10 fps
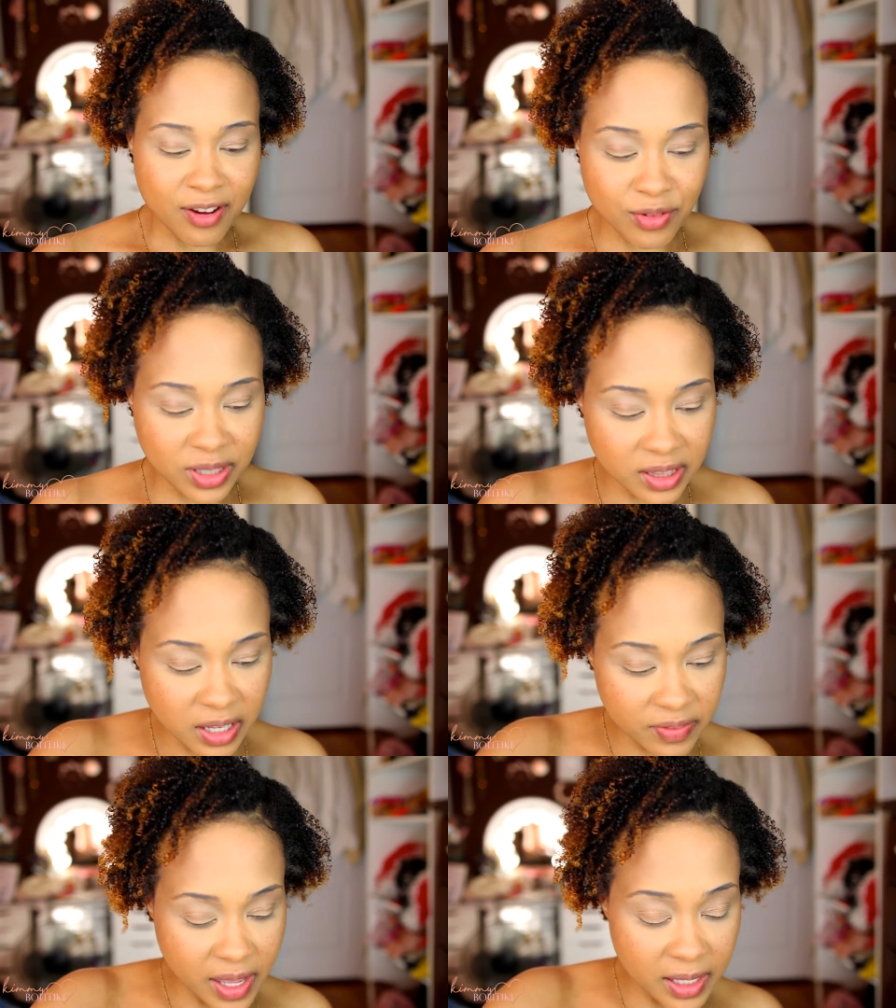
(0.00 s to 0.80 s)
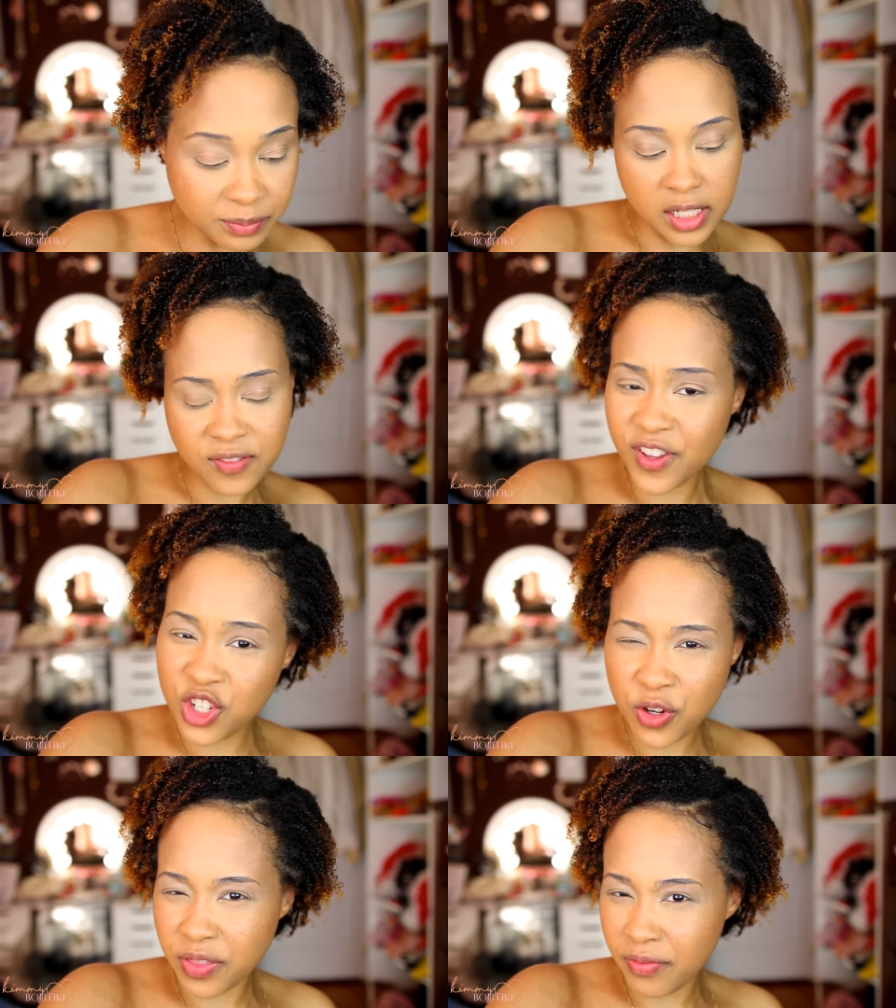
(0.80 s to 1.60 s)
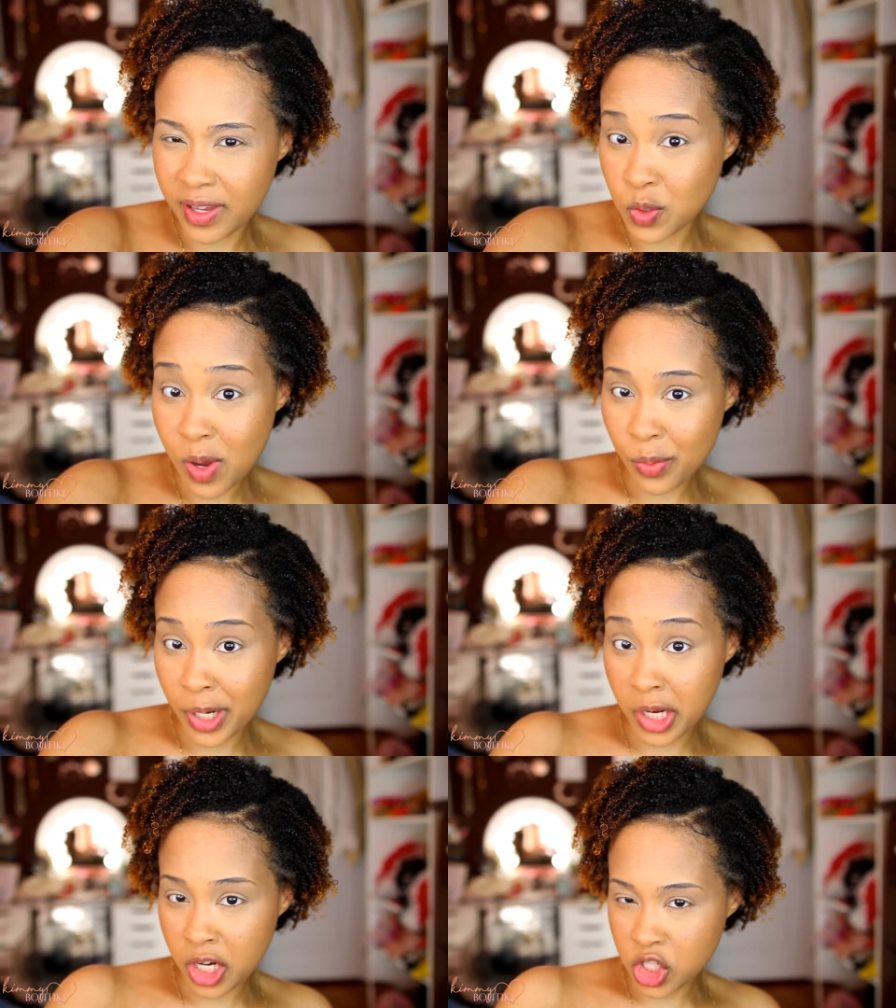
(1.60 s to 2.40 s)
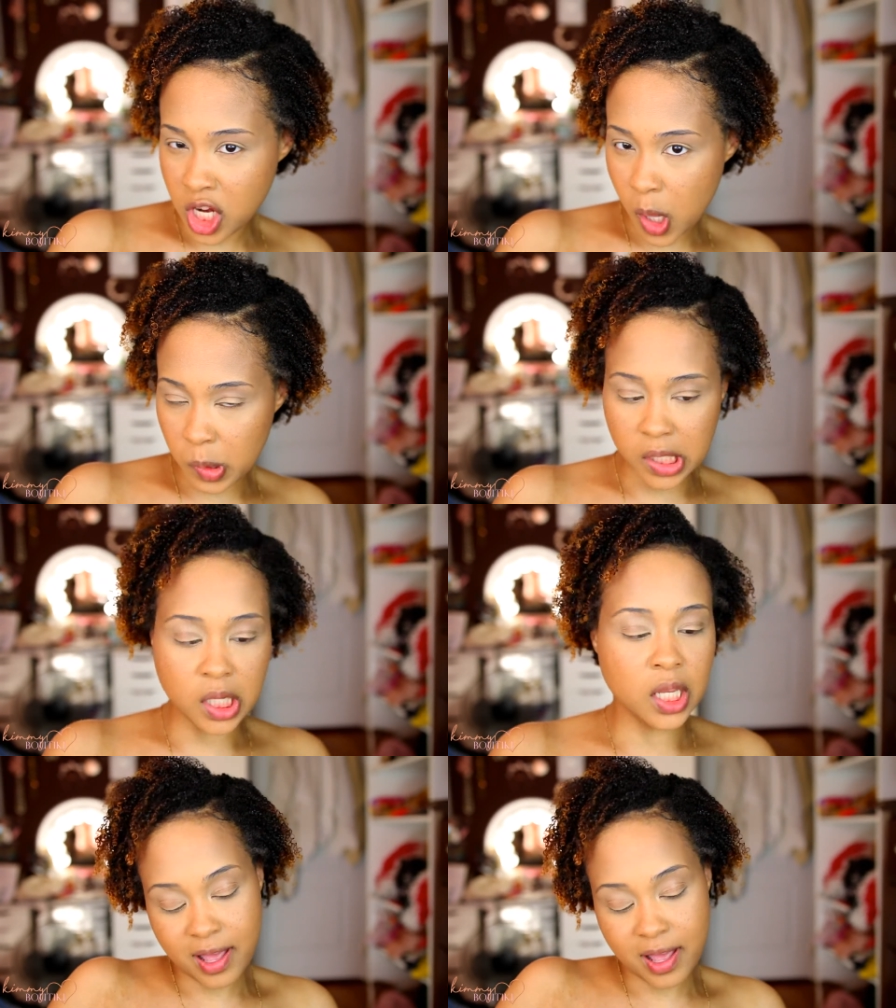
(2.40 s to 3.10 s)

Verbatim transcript: I really love that. Let's finish up the face while we're here, shall we?